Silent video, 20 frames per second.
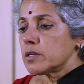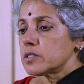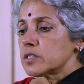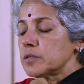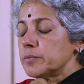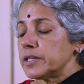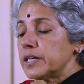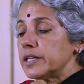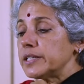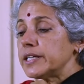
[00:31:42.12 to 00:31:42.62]

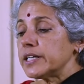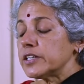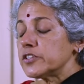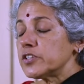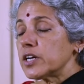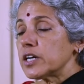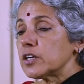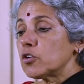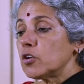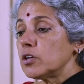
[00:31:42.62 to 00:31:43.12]
Similarly, a
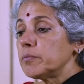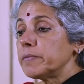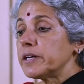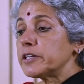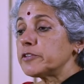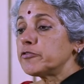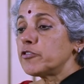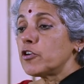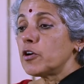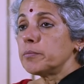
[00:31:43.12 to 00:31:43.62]
drug called
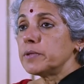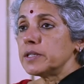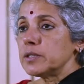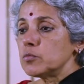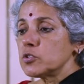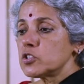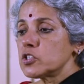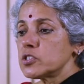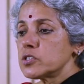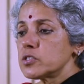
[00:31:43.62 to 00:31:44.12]
metformin,
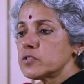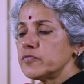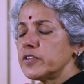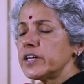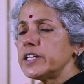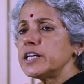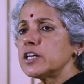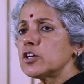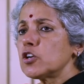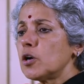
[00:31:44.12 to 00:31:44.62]
which is
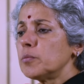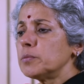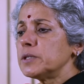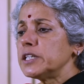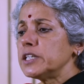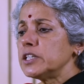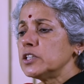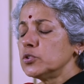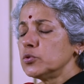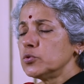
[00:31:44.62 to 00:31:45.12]
very
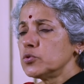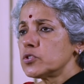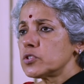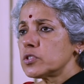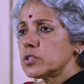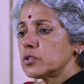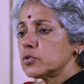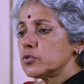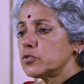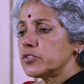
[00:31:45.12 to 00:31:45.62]
commonly
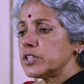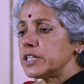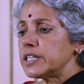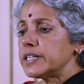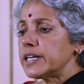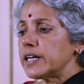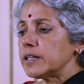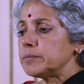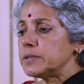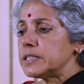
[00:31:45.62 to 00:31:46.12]
used to treat
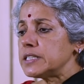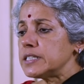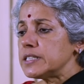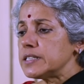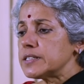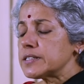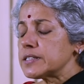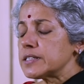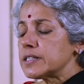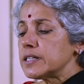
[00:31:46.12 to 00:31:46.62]

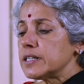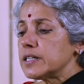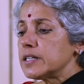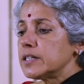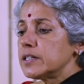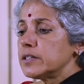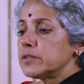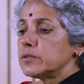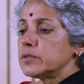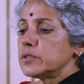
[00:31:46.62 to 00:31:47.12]
diabetes,
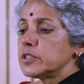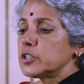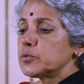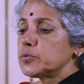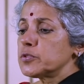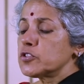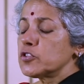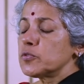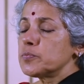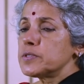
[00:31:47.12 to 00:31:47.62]
it
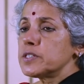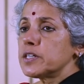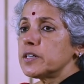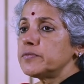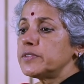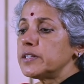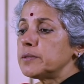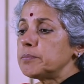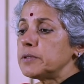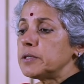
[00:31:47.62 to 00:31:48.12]
was
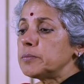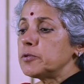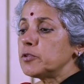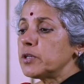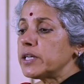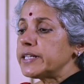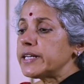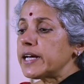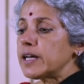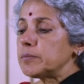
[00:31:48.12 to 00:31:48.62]
observed that people who
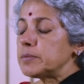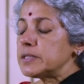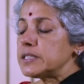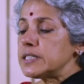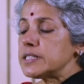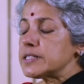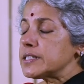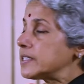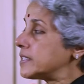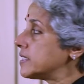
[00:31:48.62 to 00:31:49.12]
had
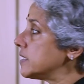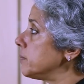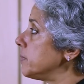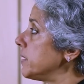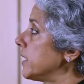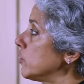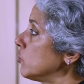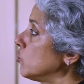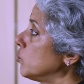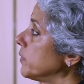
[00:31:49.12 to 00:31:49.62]
diabetes and T
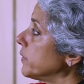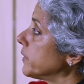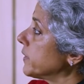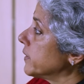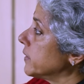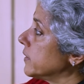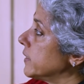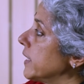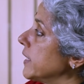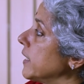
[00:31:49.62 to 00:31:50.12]
B and who were
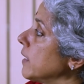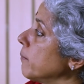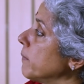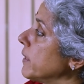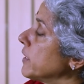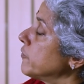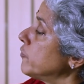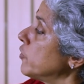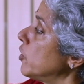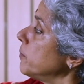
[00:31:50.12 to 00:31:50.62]
getting
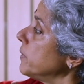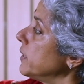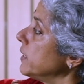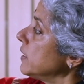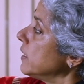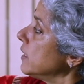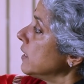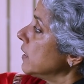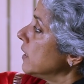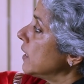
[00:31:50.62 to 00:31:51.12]

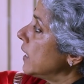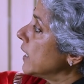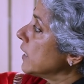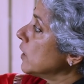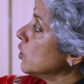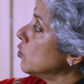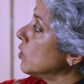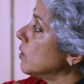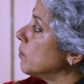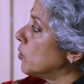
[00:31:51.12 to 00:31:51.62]
metformin
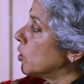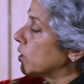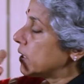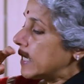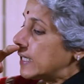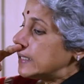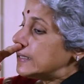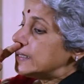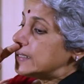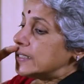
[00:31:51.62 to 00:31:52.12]
had lower
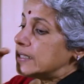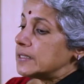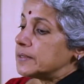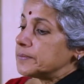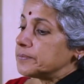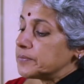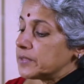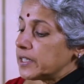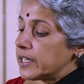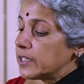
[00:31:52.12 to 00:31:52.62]
mortality
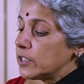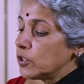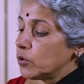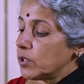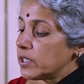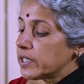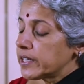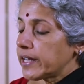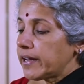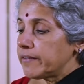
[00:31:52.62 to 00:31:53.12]
and
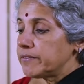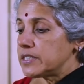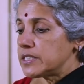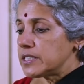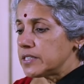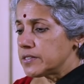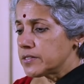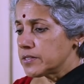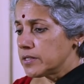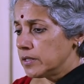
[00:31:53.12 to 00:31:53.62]
lower
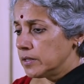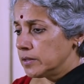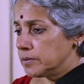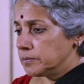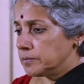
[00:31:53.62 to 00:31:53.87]
cavities.